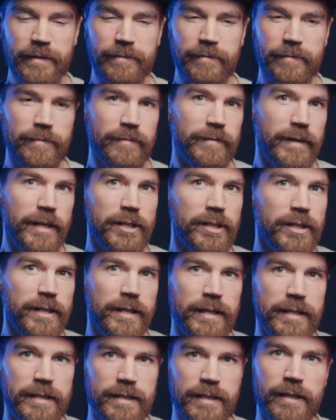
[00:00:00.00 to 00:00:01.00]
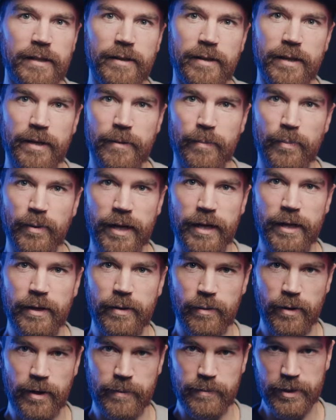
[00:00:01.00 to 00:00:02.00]
and eventually it's either gonna break
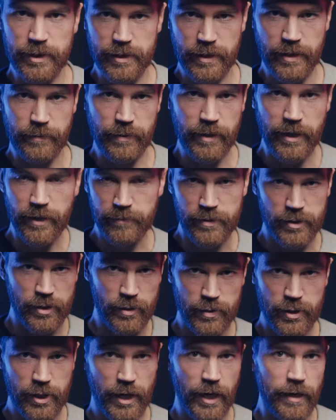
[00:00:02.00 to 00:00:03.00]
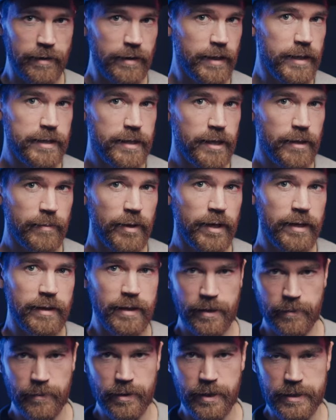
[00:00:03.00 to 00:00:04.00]
or I'm just gonna become so scared that it's gonna break
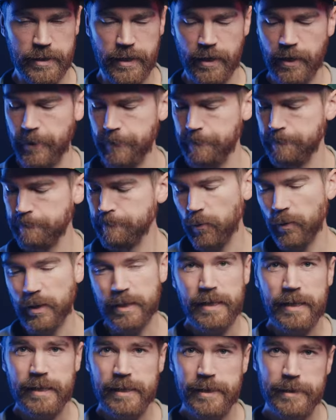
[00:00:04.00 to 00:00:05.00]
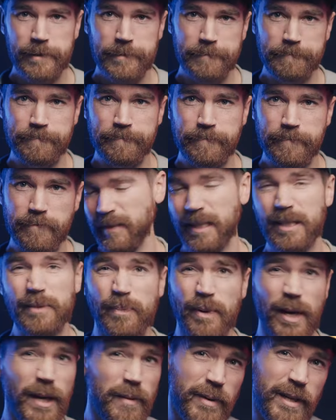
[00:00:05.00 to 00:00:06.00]
that I'm gonna sell it. Whereas this, it's
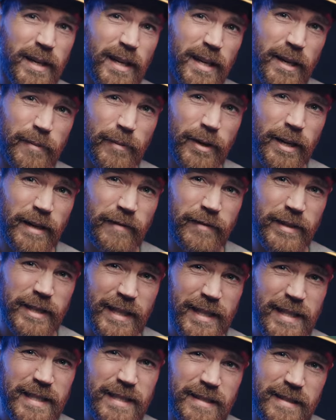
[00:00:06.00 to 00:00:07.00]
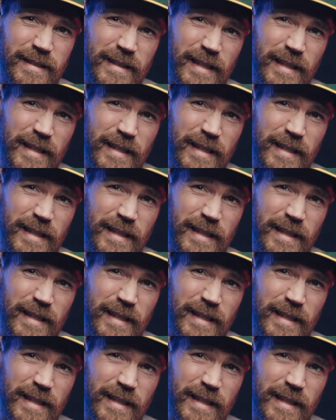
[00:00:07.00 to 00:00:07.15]
probably not gonna break, and if it does,